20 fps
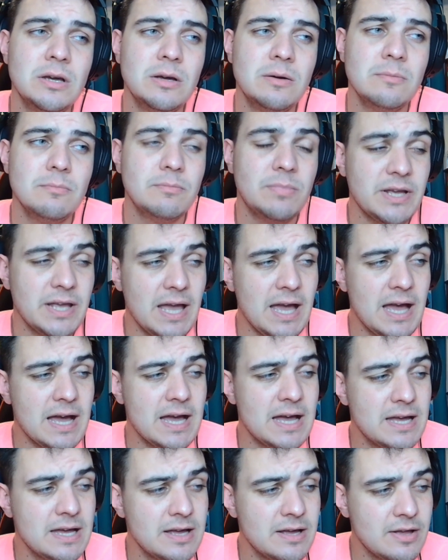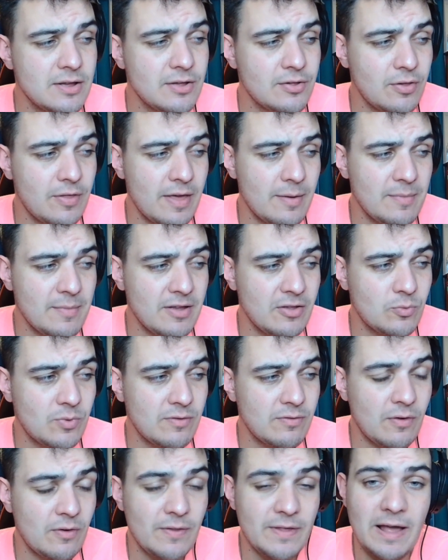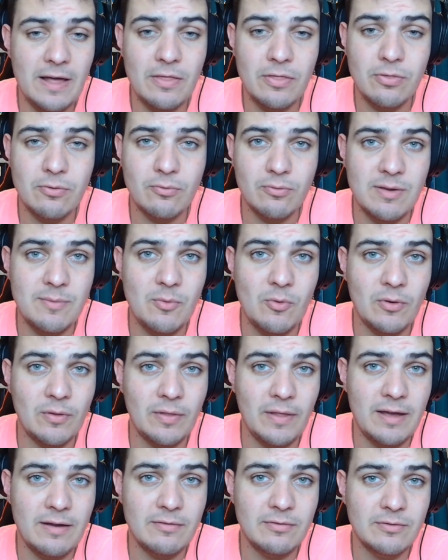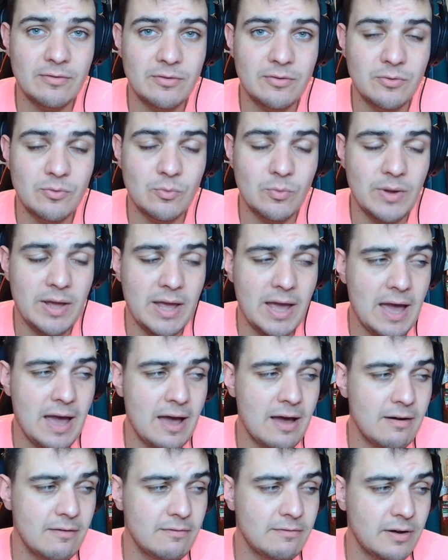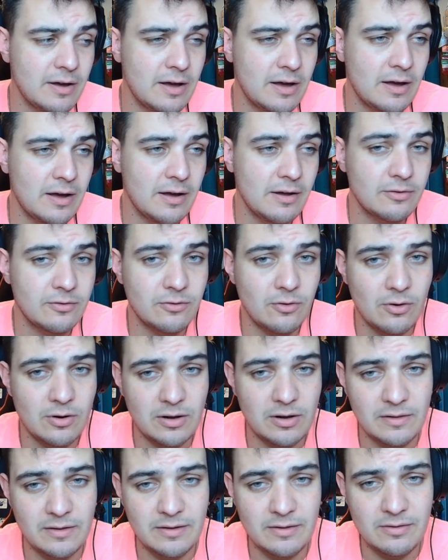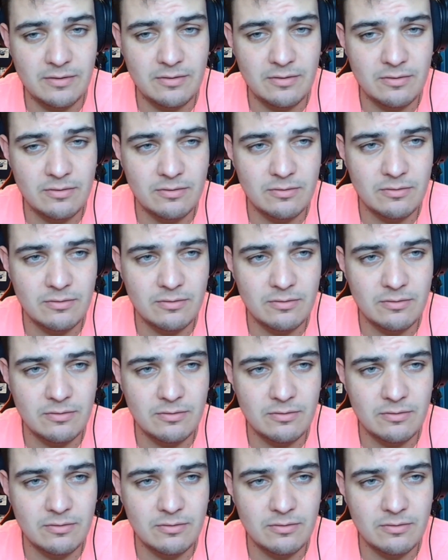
But yeah, so that means we've only got three more left. We have Stark Cleanse.